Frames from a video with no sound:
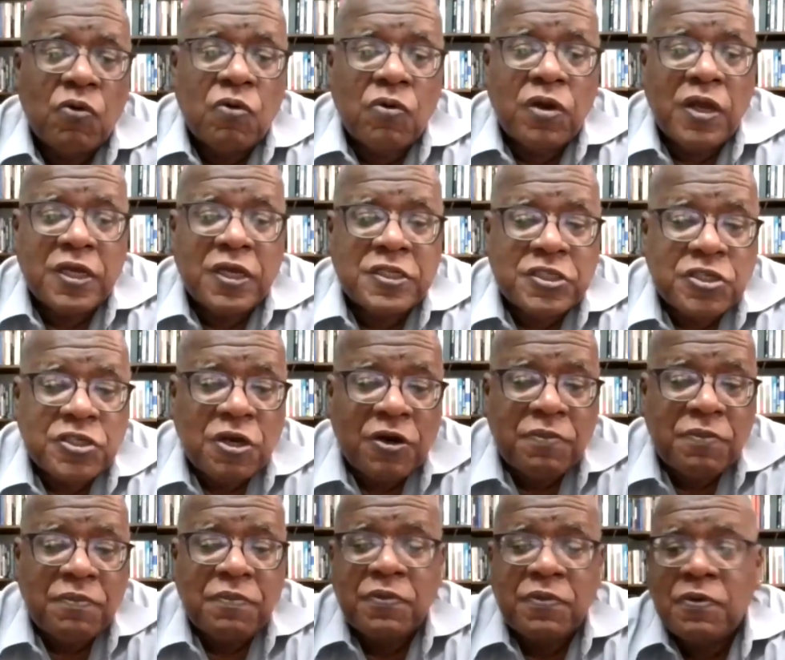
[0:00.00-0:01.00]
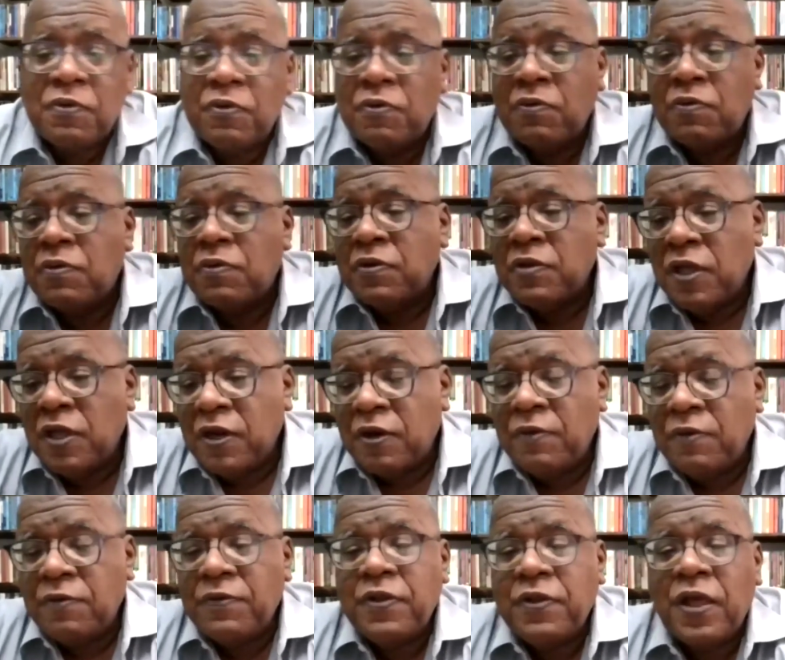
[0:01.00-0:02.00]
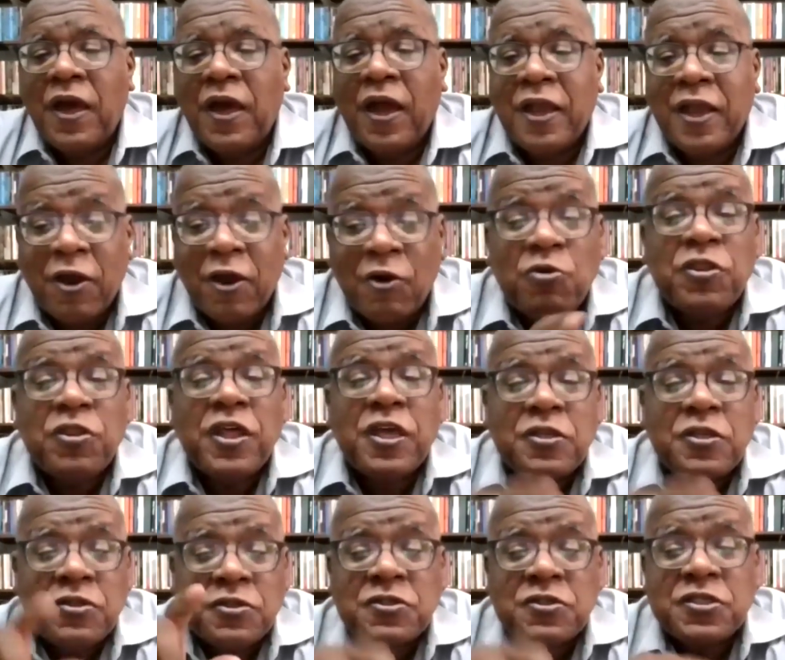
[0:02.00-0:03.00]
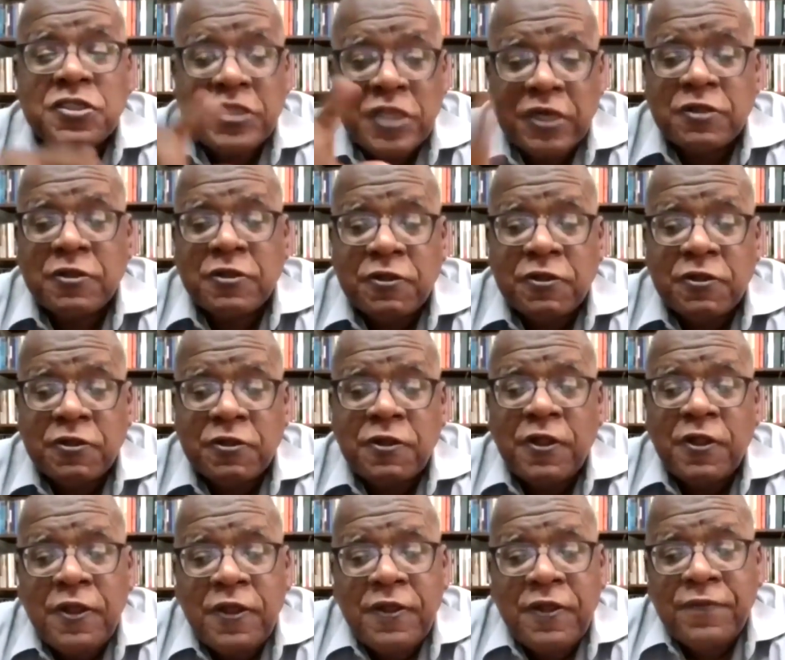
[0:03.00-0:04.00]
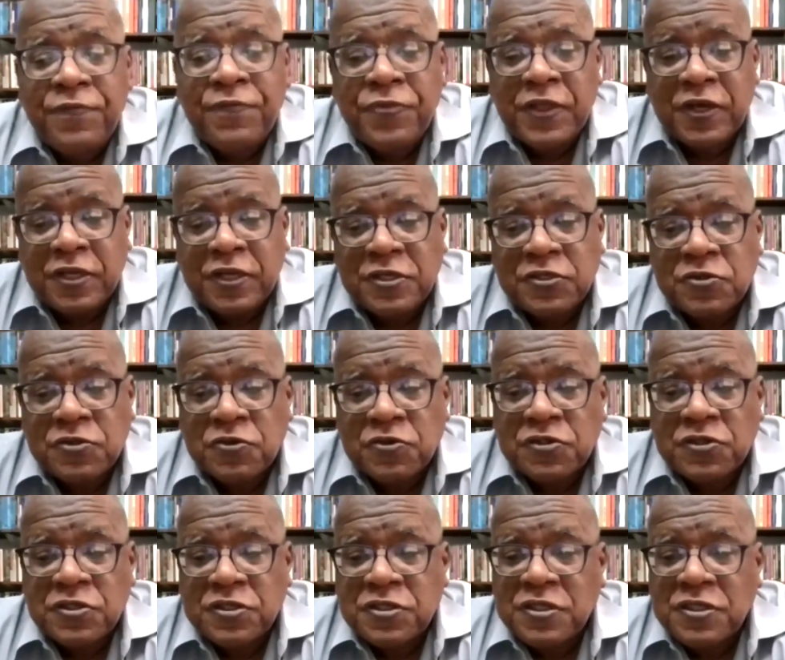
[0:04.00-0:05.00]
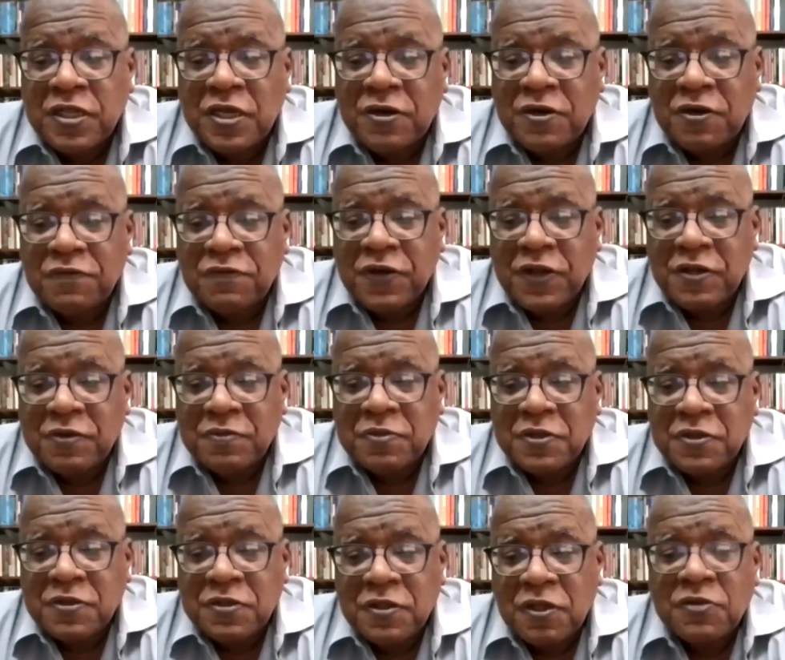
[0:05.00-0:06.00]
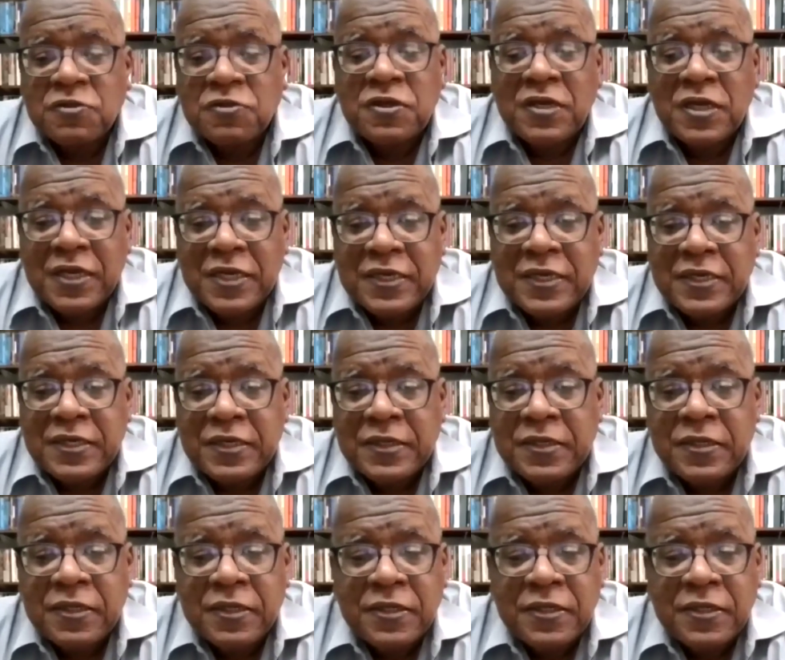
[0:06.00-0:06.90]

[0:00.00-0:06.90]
or Eskom, or, you know, I go there to steal the resources that are available, not to learn.